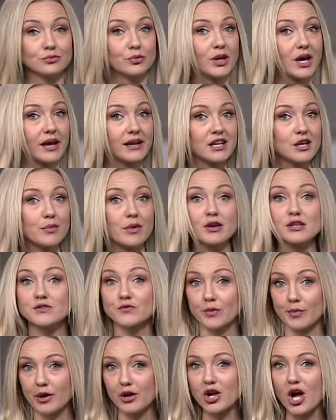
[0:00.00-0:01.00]
We got emails
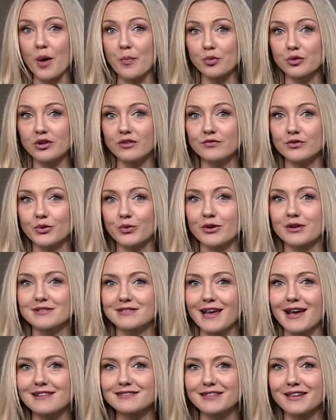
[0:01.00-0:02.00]
from a couple of
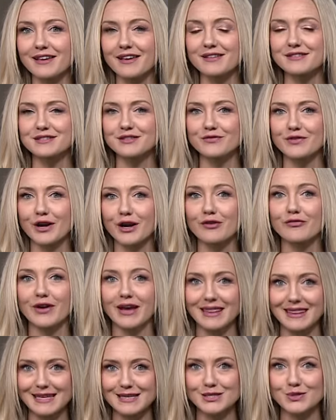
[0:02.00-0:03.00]
viewers asking us to
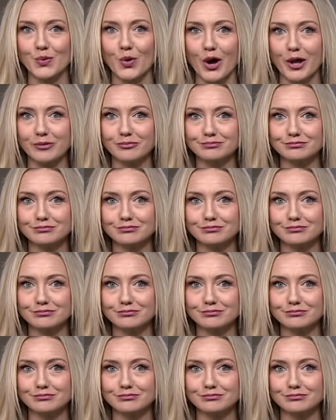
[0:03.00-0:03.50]
verify this one.